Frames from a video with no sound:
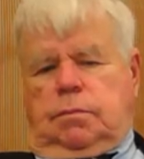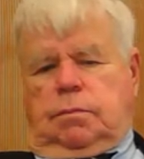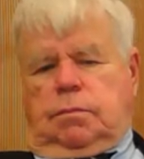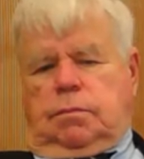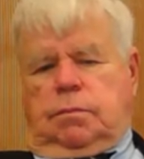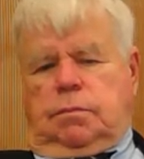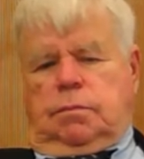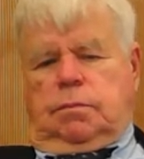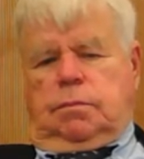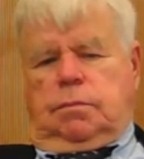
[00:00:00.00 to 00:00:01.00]

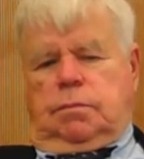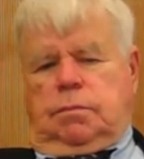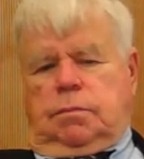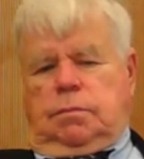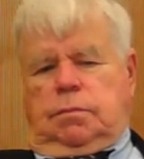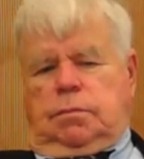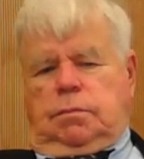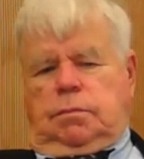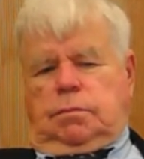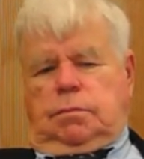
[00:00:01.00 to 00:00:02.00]

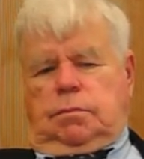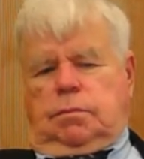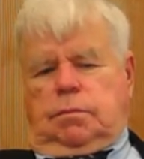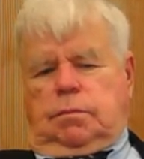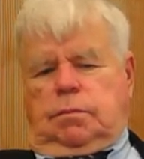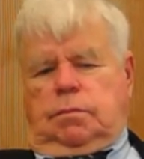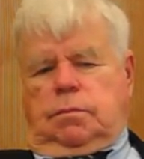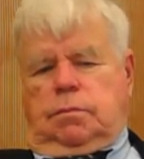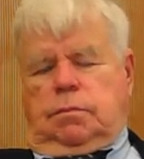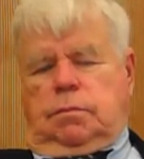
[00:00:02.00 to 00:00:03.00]

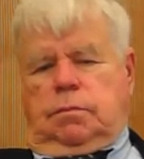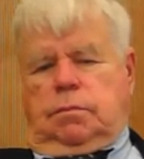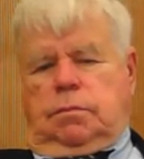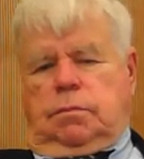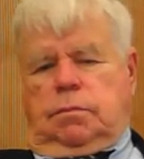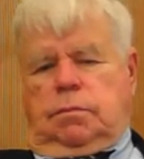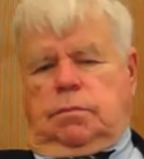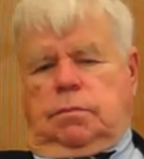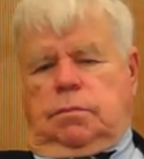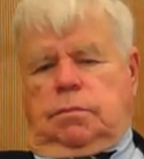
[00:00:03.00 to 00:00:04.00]

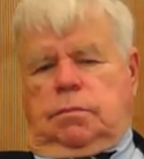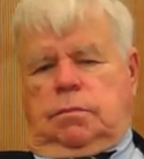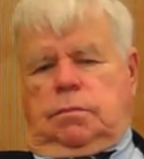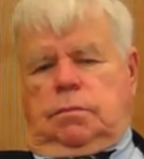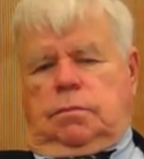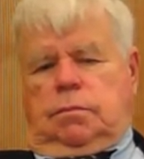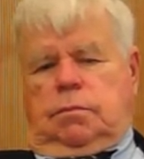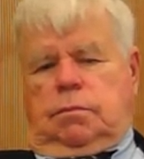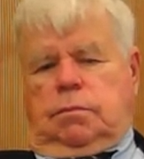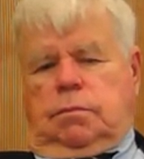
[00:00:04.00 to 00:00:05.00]

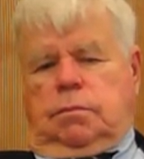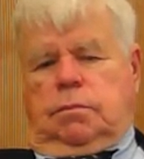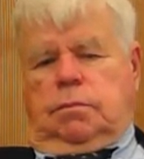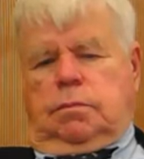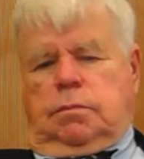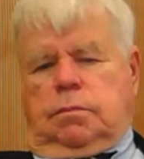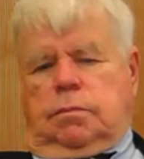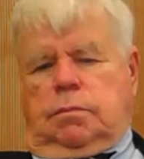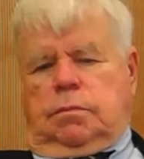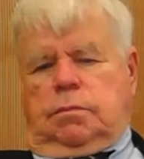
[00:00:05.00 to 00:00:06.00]

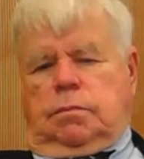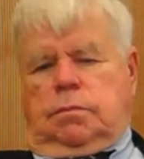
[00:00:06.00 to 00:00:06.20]
No words are spoken by the person on screen.